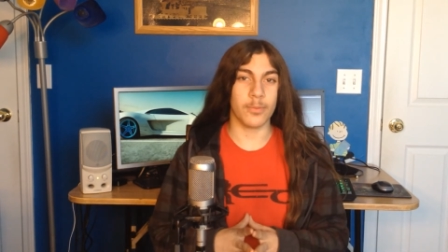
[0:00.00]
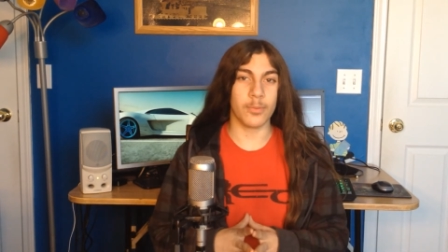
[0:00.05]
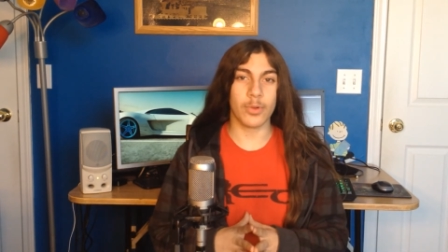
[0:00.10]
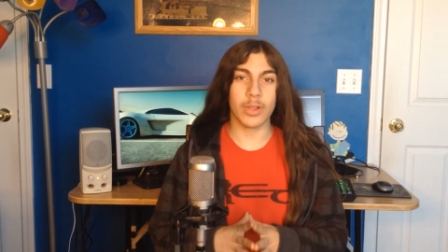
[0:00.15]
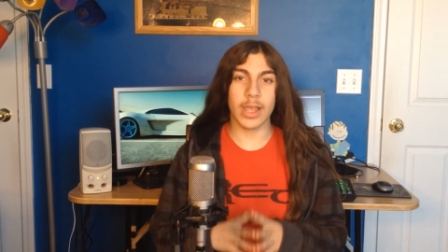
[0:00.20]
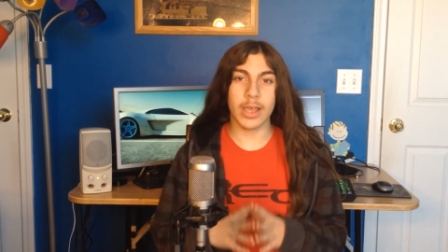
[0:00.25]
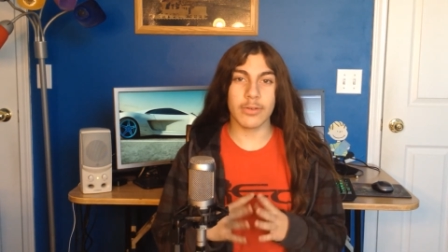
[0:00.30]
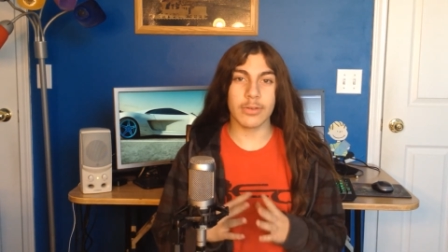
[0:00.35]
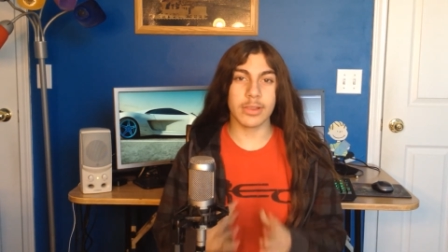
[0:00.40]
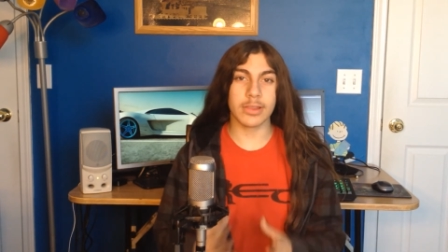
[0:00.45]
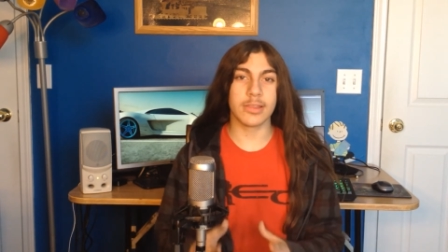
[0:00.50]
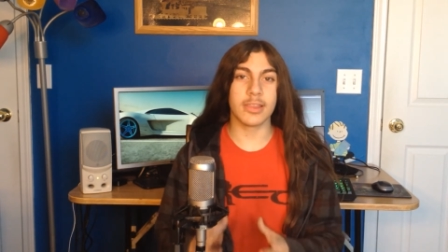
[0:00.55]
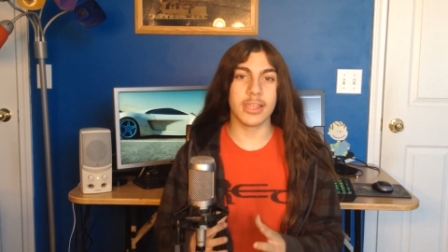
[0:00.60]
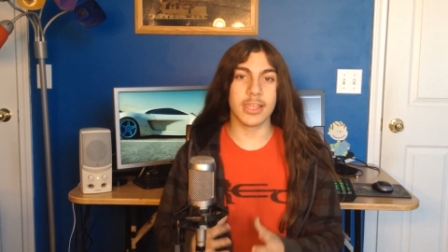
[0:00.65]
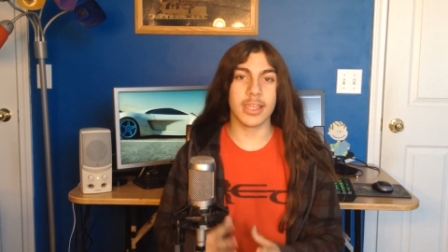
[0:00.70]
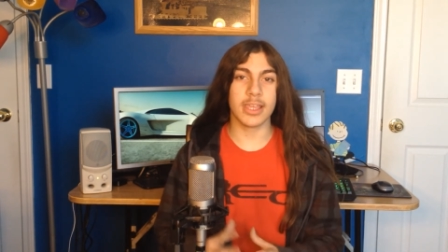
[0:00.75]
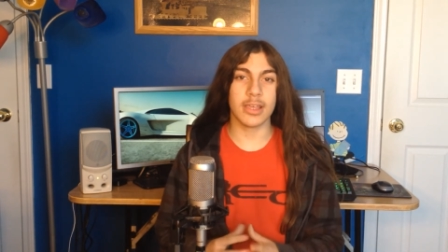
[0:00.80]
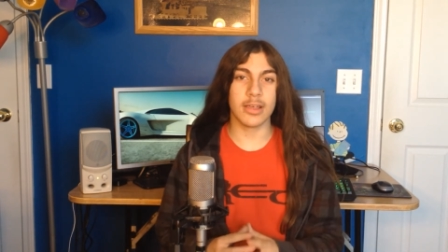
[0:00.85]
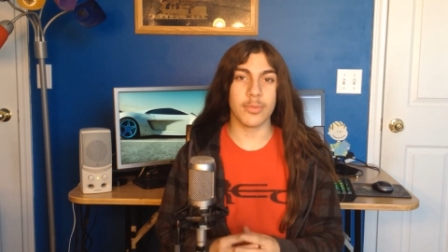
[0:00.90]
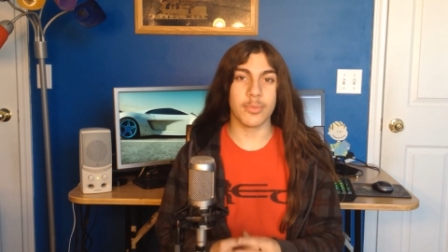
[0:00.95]
what I was
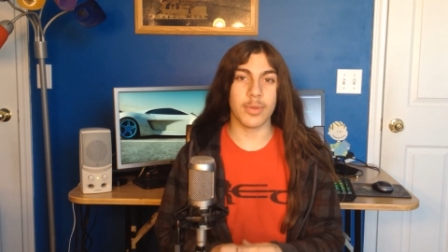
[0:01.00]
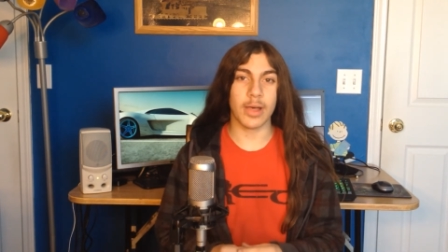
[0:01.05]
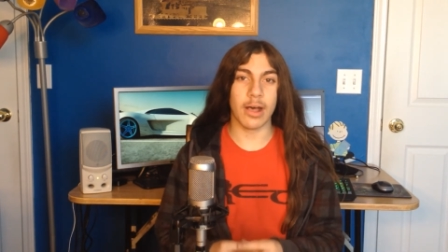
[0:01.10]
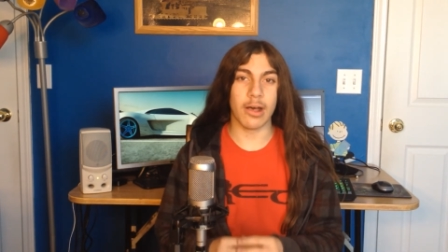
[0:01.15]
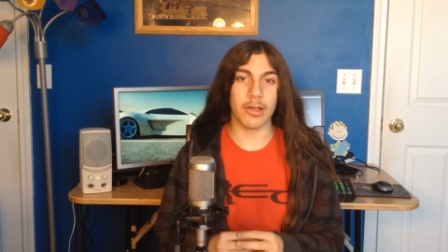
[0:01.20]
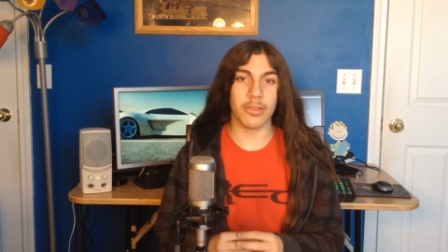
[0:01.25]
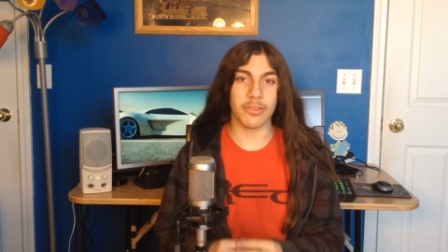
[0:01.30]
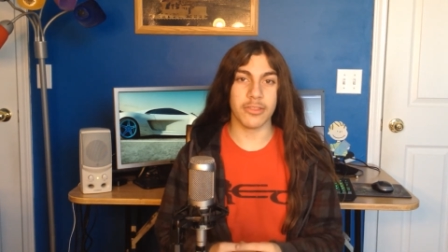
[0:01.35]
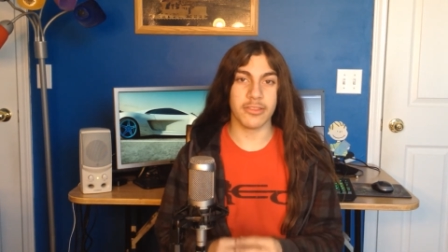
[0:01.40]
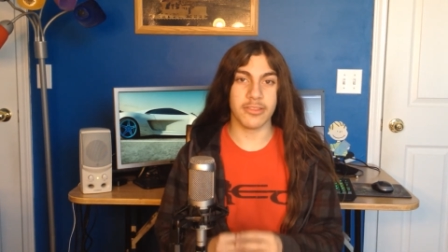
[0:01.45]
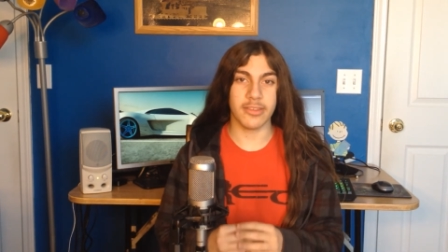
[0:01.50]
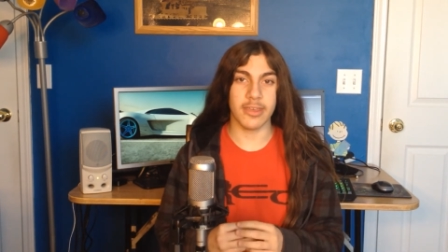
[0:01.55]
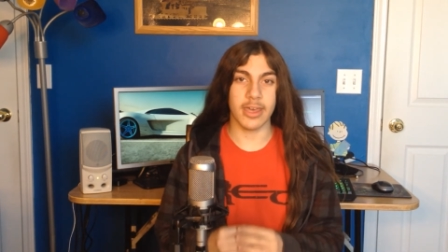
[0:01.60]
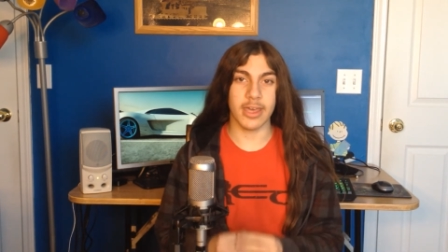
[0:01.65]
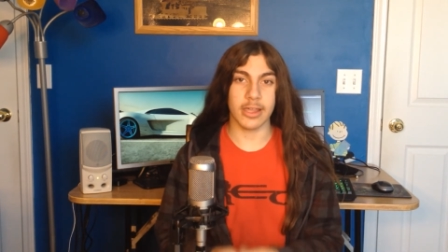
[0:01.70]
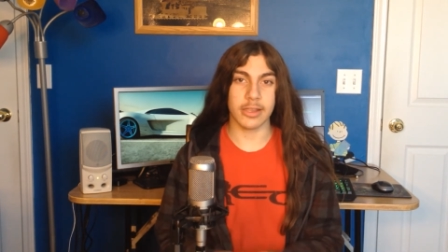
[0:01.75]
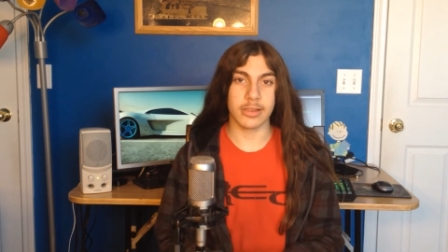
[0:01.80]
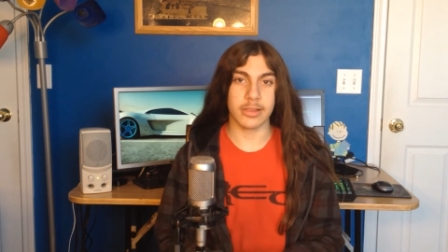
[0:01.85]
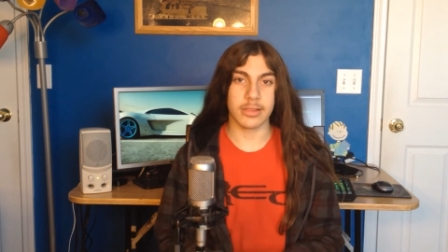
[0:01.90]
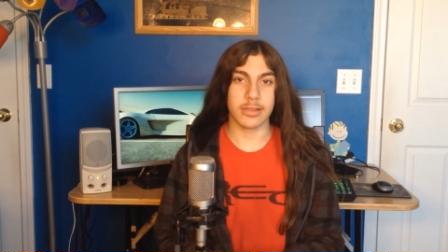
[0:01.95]
thinking about the
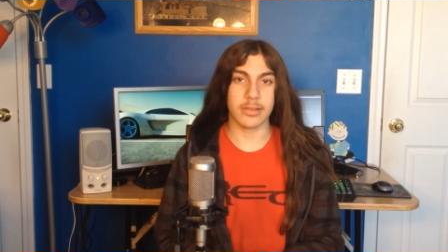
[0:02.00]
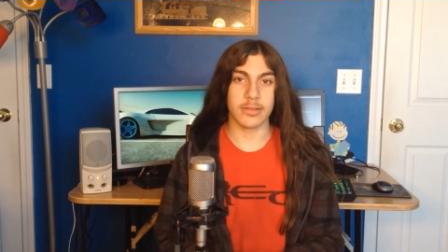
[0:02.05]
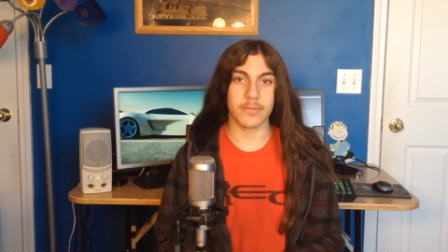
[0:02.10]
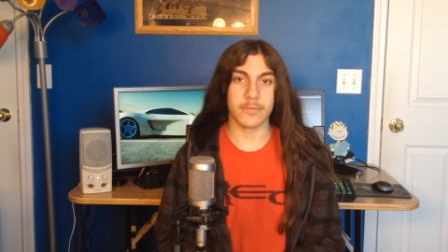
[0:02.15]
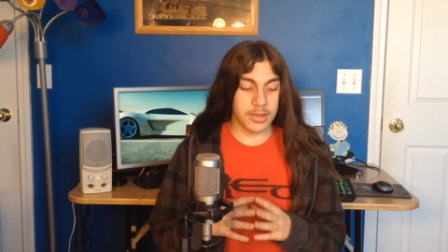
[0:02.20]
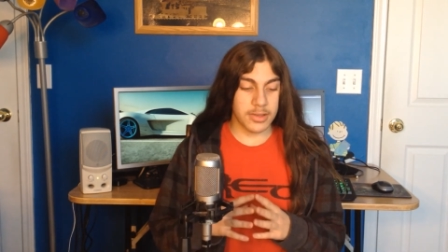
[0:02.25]
test.